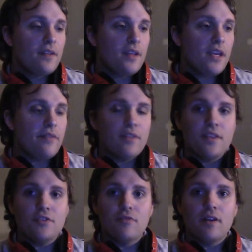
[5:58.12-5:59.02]
Even
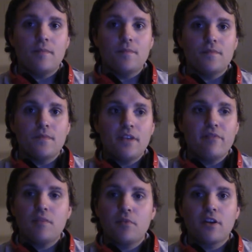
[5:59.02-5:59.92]
the drum,
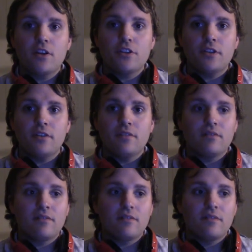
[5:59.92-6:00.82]
even the percussion
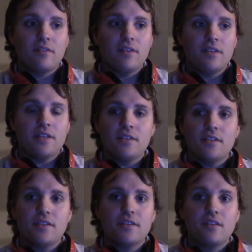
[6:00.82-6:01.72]

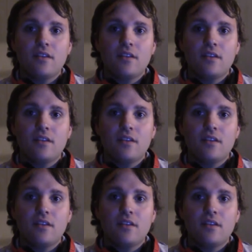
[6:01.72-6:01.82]
doesn't